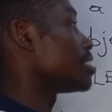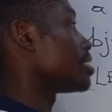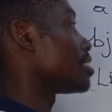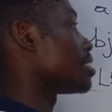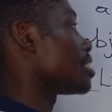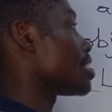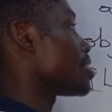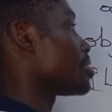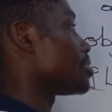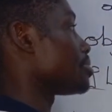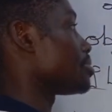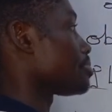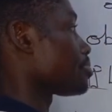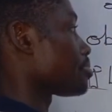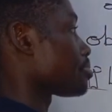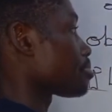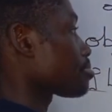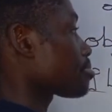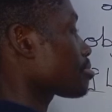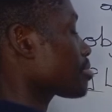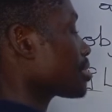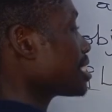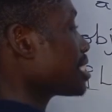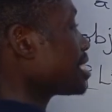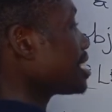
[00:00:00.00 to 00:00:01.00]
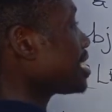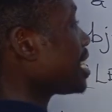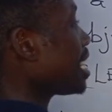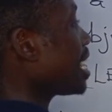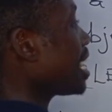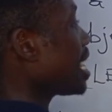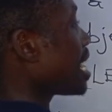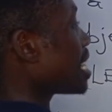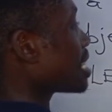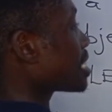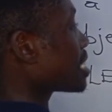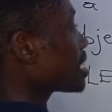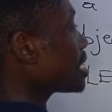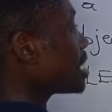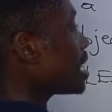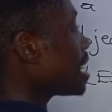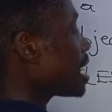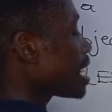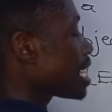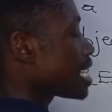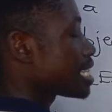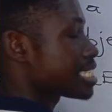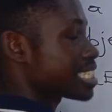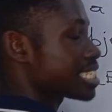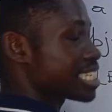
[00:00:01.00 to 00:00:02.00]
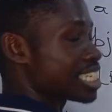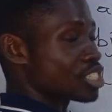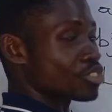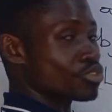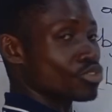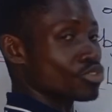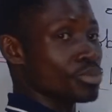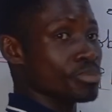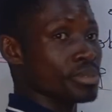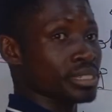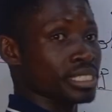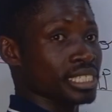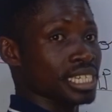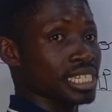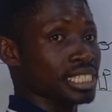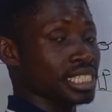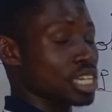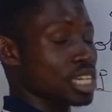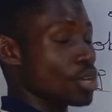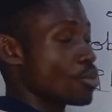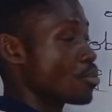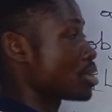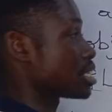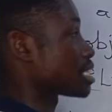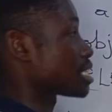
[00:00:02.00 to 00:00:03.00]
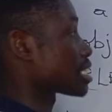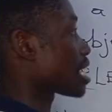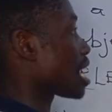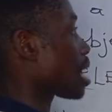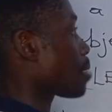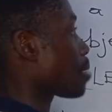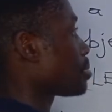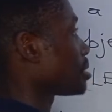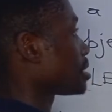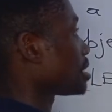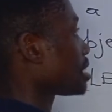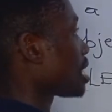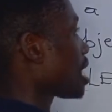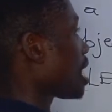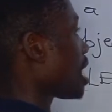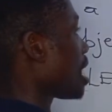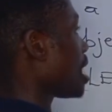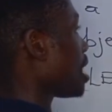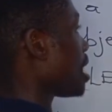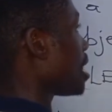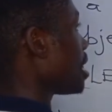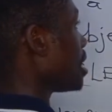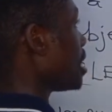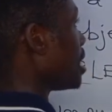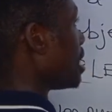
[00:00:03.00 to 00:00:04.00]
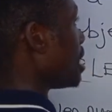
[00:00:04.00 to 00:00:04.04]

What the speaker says: Now, a set is represented with capital